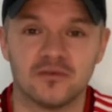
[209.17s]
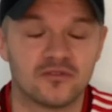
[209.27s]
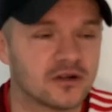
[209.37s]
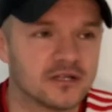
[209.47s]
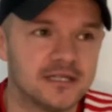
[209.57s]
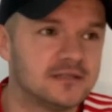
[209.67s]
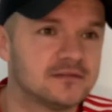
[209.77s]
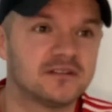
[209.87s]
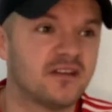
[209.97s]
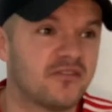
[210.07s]
We've got to,
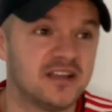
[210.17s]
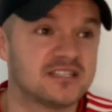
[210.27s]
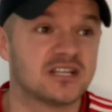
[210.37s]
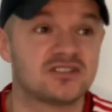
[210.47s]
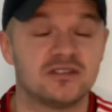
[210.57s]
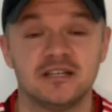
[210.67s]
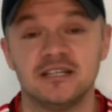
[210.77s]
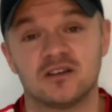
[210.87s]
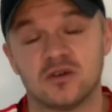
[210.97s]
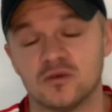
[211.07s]
if he's asked to, be,
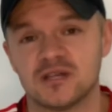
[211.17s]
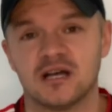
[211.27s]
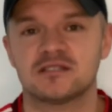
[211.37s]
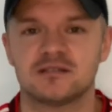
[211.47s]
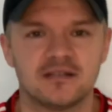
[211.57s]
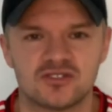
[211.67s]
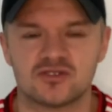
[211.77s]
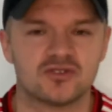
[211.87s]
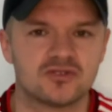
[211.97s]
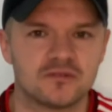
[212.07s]
the club's asked, let's
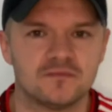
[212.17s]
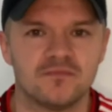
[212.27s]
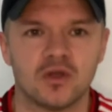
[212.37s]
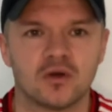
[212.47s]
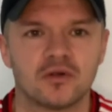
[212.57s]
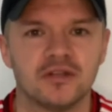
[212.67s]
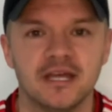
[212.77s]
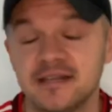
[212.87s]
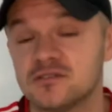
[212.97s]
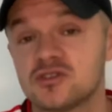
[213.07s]
just knock it on the
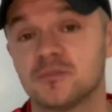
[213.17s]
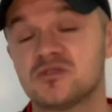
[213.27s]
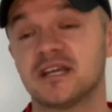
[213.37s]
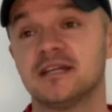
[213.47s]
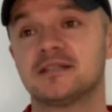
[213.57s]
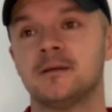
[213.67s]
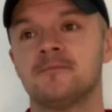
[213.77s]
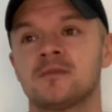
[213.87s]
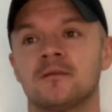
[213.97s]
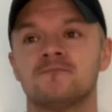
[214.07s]
head and stop singing it.
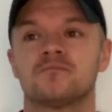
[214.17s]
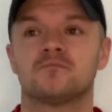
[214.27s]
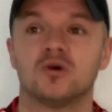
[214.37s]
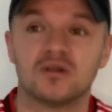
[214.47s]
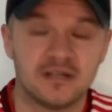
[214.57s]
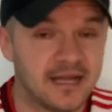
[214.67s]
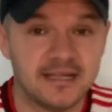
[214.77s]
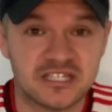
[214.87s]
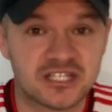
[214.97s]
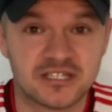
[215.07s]
But
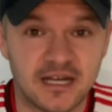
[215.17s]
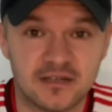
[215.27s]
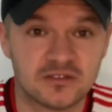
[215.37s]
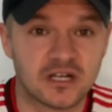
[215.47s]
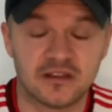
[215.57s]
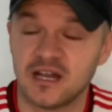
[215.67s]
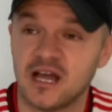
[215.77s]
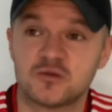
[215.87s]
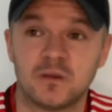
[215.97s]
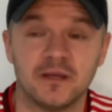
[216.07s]
like yesterday, the, the
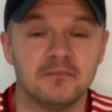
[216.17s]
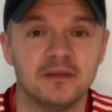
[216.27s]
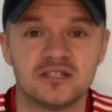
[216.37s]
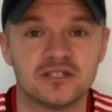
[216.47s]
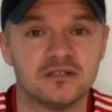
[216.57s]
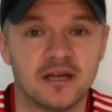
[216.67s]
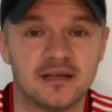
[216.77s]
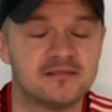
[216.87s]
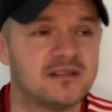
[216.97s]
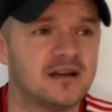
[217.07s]
lads played amazing.
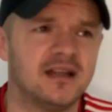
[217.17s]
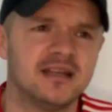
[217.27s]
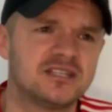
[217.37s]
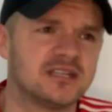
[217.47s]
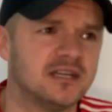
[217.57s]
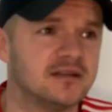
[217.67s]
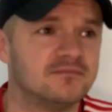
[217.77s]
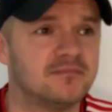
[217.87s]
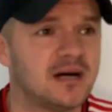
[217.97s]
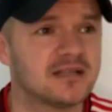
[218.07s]
Uh,
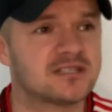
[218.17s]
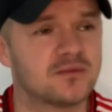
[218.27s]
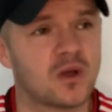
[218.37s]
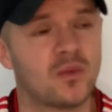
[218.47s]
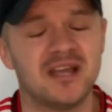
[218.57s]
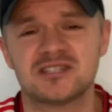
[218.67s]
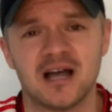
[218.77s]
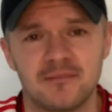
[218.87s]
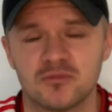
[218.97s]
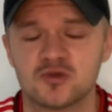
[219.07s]
Alese, Mans, West
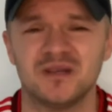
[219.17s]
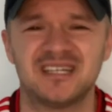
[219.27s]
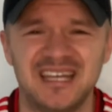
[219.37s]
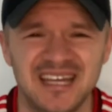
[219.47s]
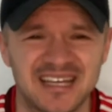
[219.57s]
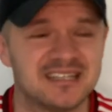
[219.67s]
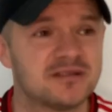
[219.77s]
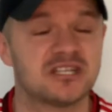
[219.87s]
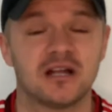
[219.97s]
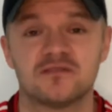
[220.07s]
Ham must be kicking
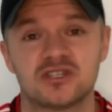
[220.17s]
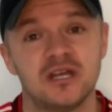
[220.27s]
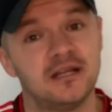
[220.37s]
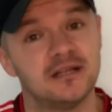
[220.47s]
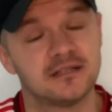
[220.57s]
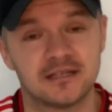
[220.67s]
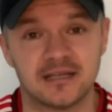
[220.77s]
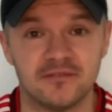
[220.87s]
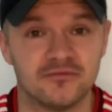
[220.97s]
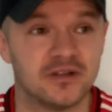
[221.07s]
themselves
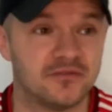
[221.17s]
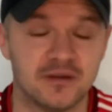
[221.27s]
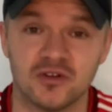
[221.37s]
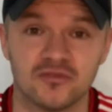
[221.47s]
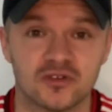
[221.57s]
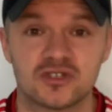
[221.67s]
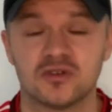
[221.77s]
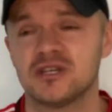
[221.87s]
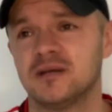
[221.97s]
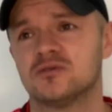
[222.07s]
getting rid of him to us
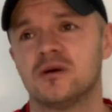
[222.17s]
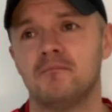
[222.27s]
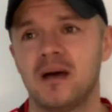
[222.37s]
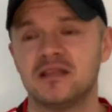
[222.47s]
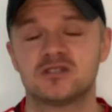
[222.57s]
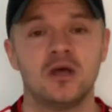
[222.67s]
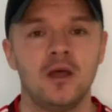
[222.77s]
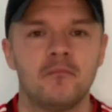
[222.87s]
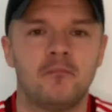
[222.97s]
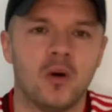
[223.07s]
because he was immense.
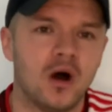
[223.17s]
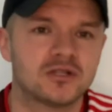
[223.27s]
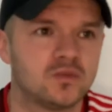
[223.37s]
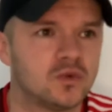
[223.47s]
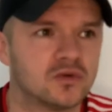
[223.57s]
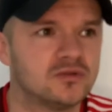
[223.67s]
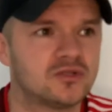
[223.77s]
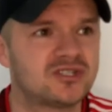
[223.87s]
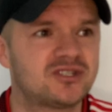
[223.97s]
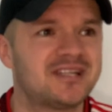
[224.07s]
Bart
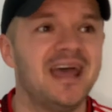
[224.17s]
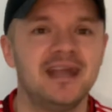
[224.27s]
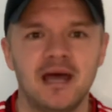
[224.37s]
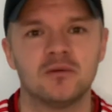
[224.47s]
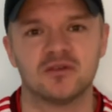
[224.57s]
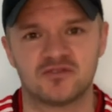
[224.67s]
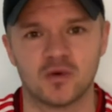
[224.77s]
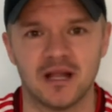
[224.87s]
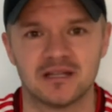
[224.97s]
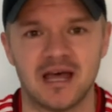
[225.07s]
won 10 out of
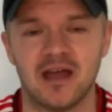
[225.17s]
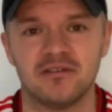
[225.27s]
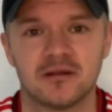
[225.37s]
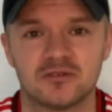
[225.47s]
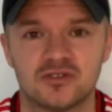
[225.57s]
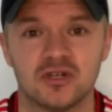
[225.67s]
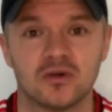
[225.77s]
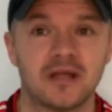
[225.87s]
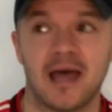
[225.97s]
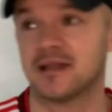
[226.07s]
12 aerial
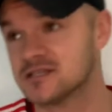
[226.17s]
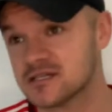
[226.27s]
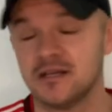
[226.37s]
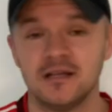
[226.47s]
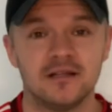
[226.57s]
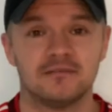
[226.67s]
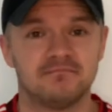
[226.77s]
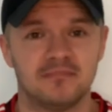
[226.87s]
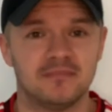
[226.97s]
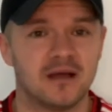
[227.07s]
duel headers.
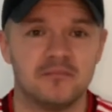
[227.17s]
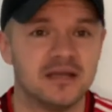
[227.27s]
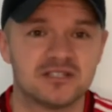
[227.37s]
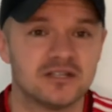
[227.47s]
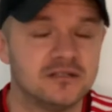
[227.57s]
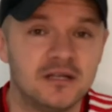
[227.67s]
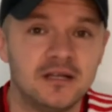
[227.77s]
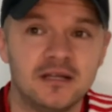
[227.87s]
Amazing.